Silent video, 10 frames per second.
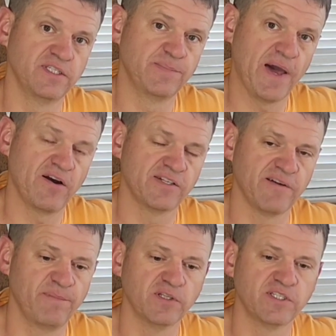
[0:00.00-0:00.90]
batteries have
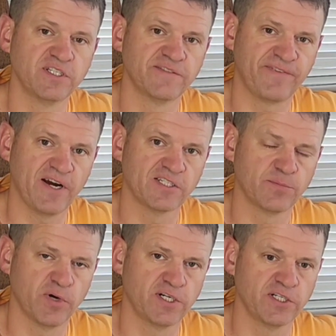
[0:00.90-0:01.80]
built-in fire
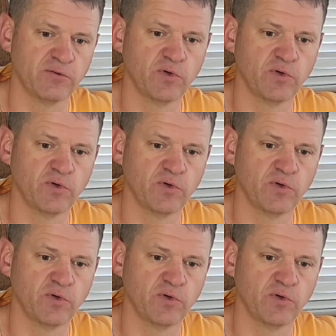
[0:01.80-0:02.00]
suppression,